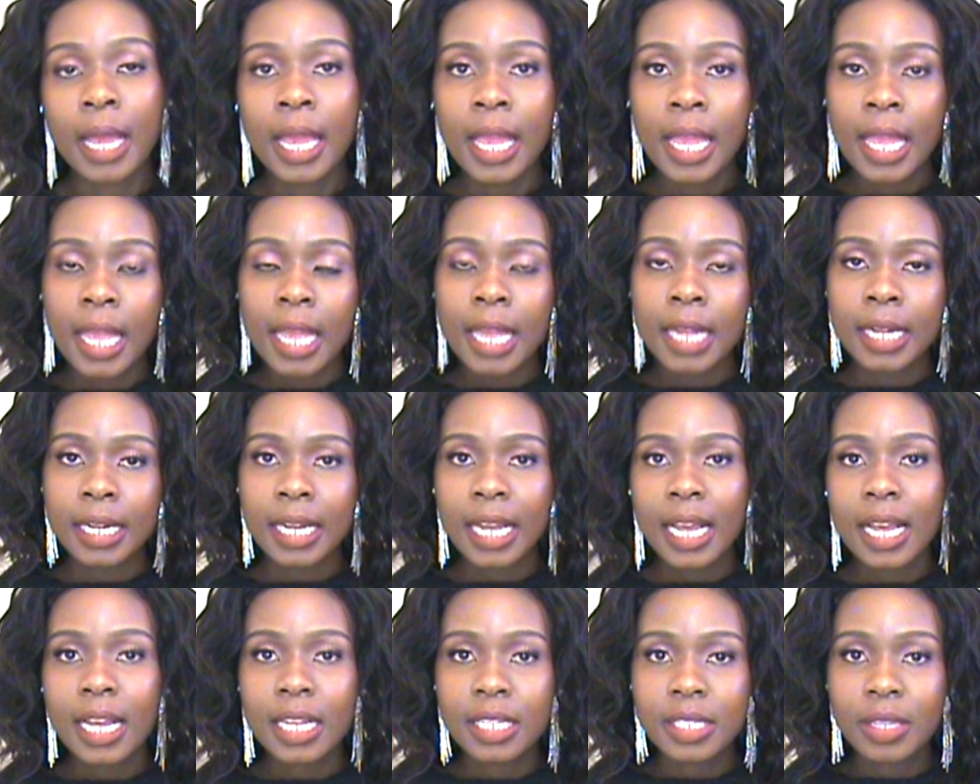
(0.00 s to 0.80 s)
And
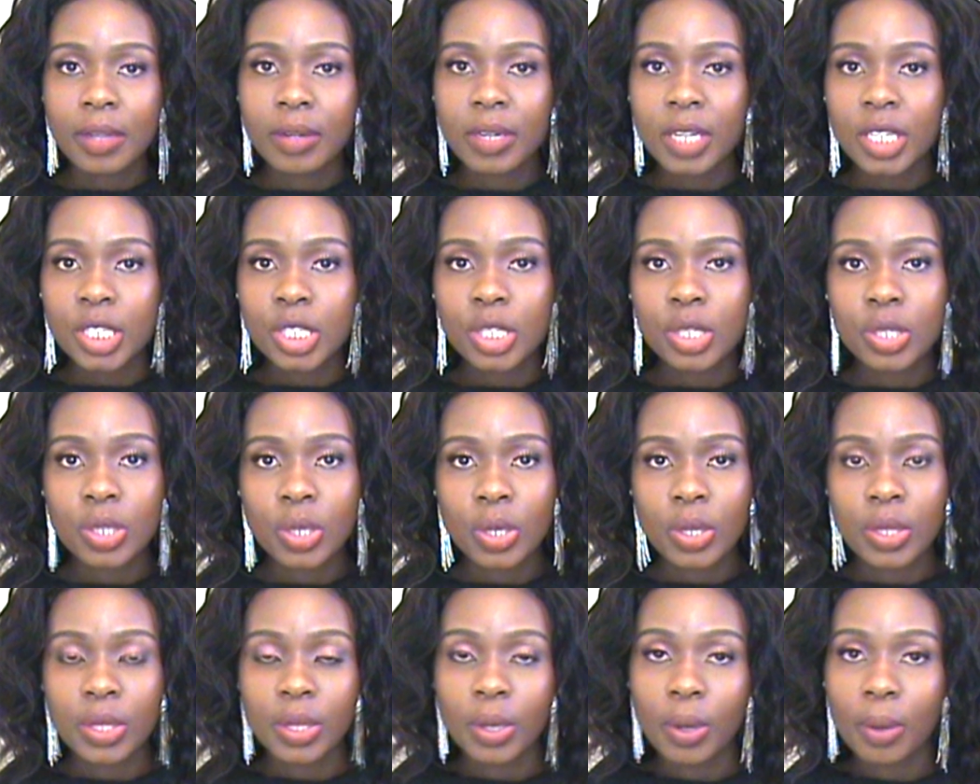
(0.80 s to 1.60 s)
guys, I'll let you know in
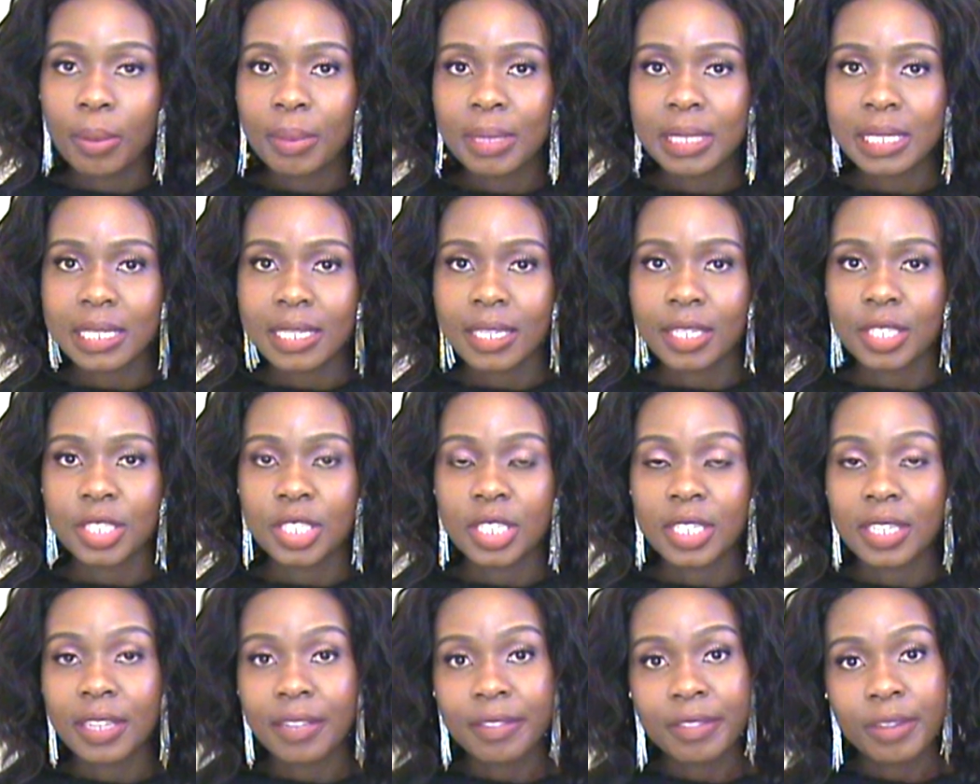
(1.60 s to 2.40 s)
the comment section
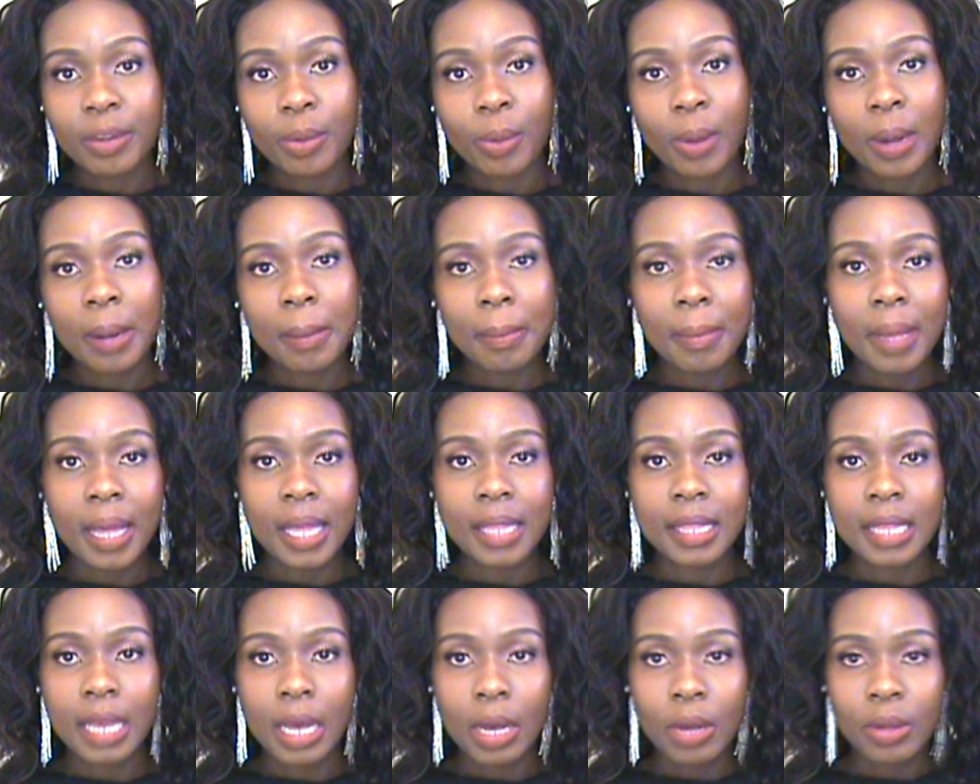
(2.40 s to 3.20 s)
after 1 month
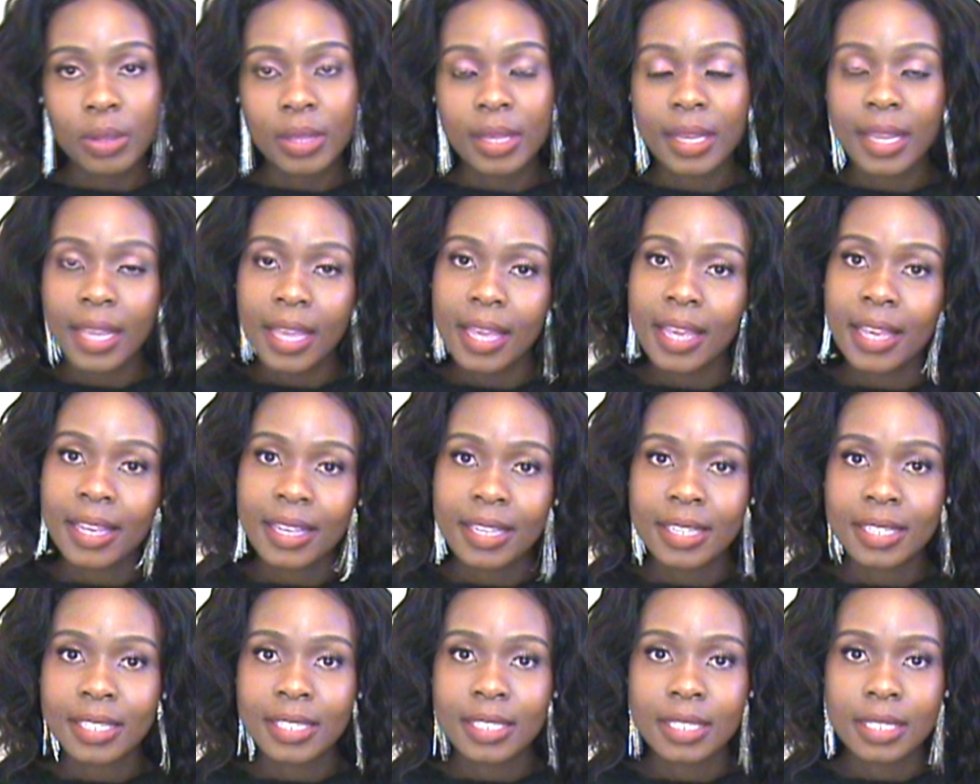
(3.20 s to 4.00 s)
how the hair
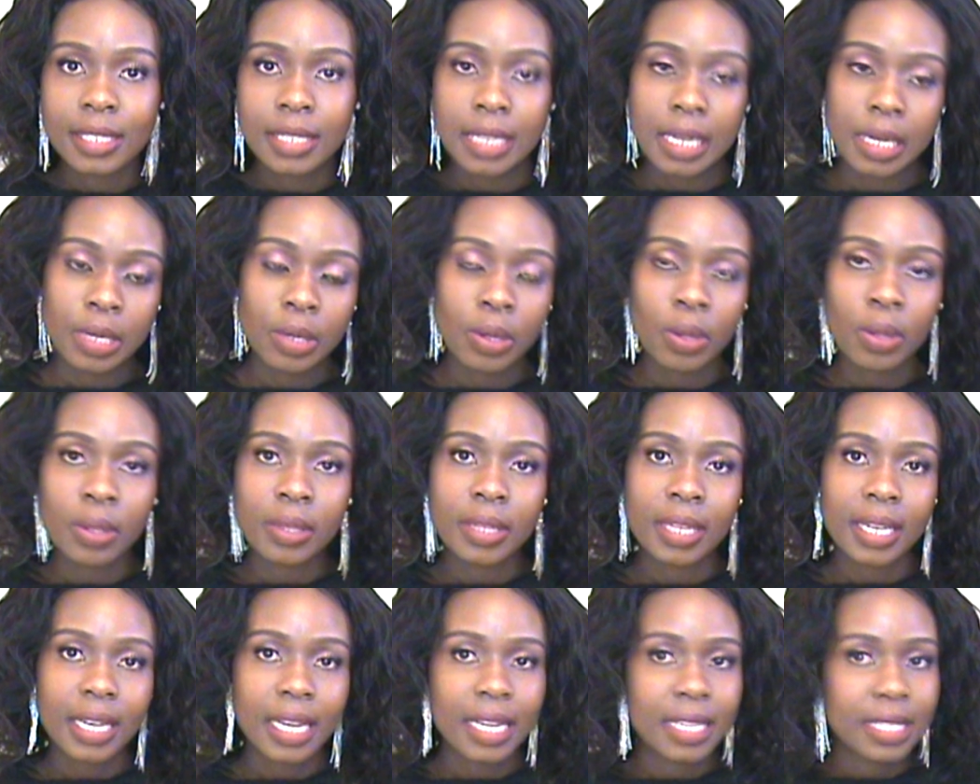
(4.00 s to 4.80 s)
is and all
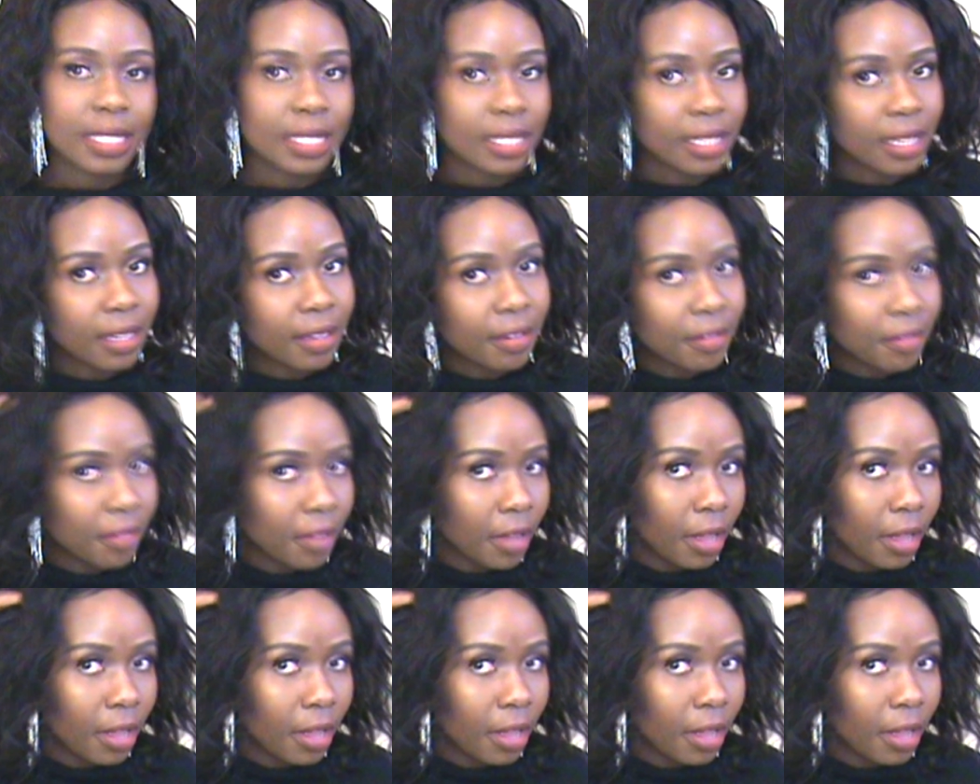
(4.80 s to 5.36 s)
that kind of stuff.